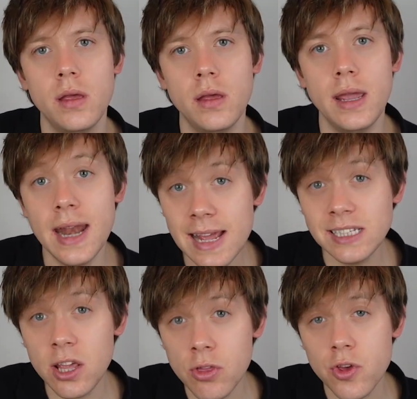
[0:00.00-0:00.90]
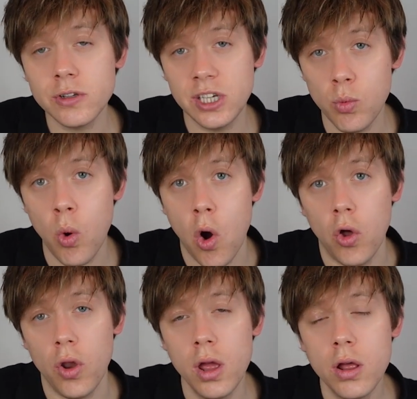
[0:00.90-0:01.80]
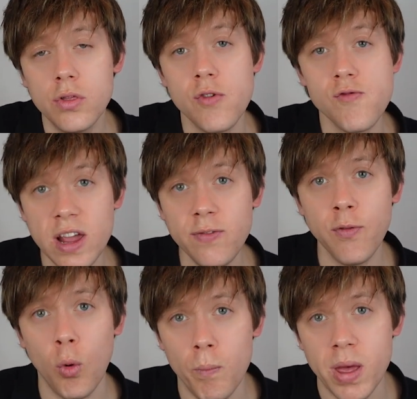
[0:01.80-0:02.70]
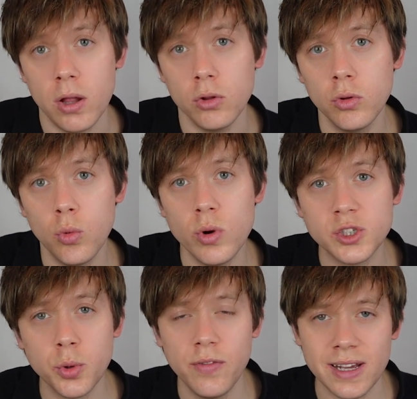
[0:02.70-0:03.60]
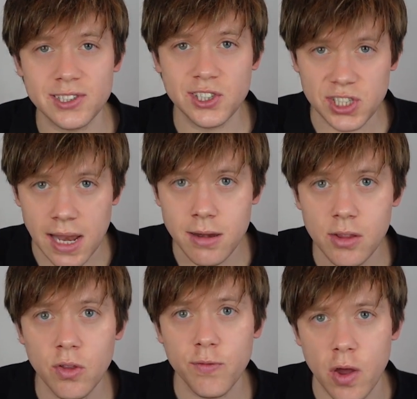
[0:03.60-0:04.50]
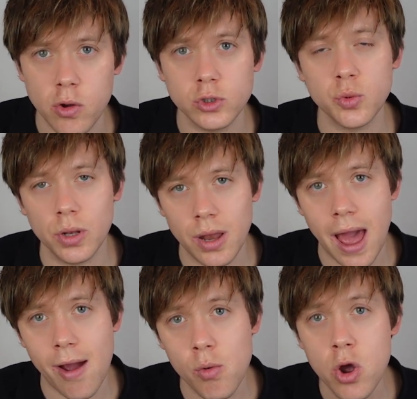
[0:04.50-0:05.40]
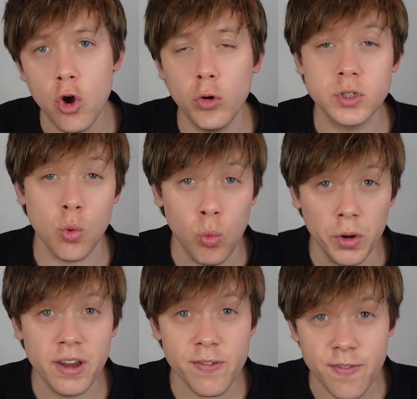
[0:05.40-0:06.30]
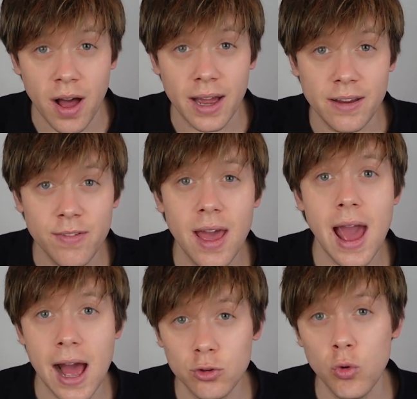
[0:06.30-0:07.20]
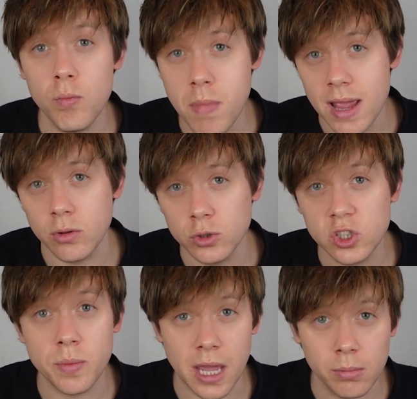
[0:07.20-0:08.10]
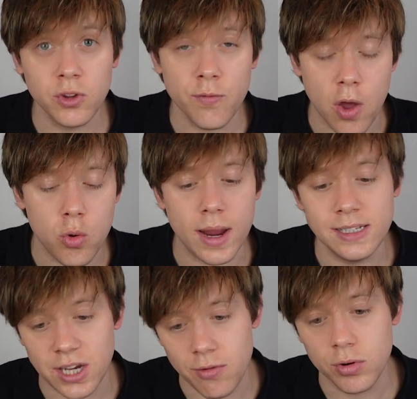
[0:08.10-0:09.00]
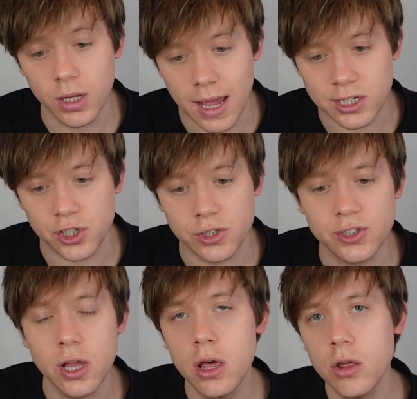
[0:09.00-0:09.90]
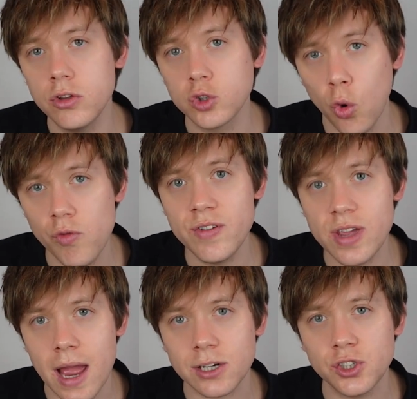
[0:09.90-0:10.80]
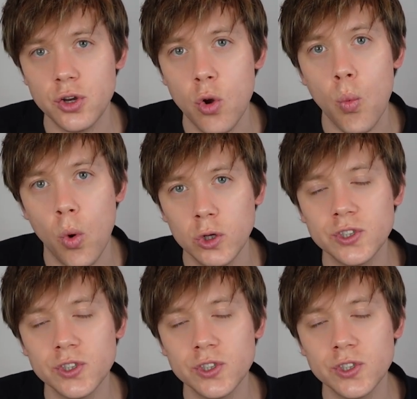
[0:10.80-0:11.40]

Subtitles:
In 1831, the Reform Bill, which would have extended the vote to allow up to 1 in 5 adult males to be able to vote in general elections, the Tory reaction was